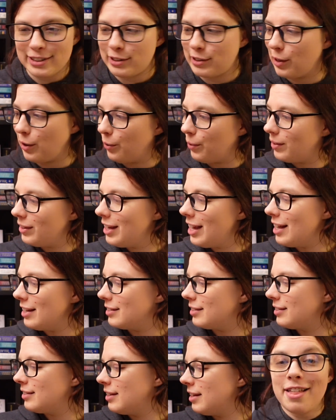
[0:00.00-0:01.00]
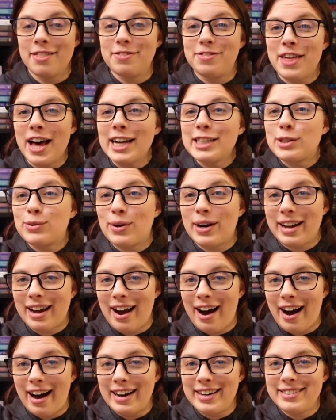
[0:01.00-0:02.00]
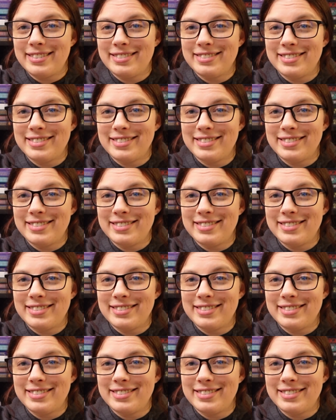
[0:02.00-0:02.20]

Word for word: So yes, that's what I got.